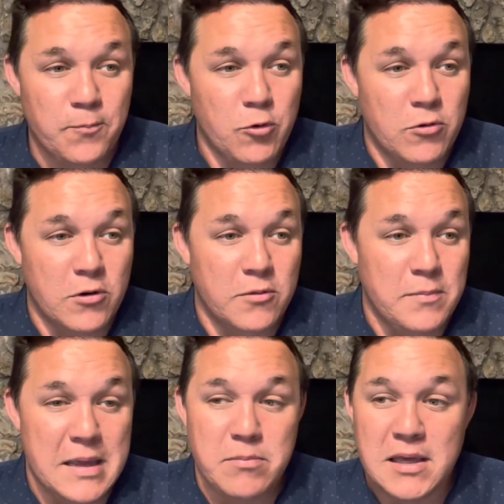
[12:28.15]
or
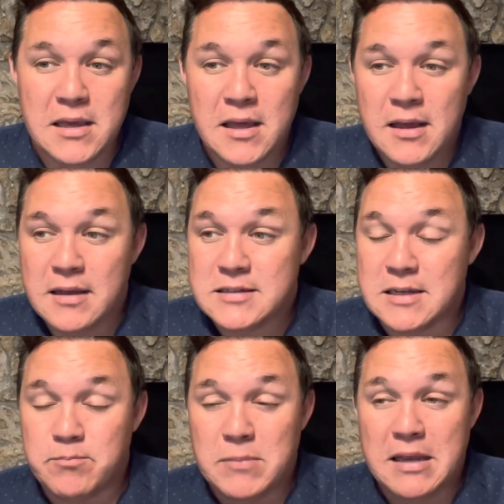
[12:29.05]
maybe
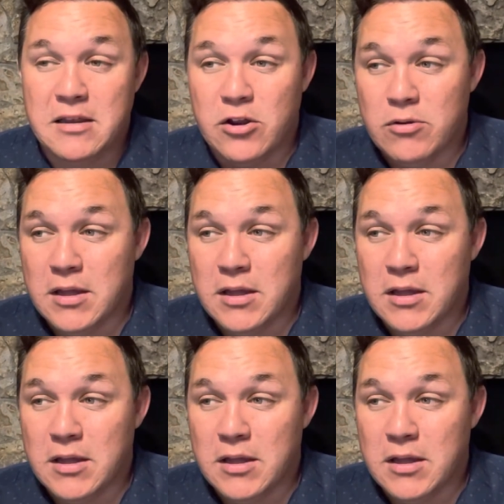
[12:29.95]
something, you know,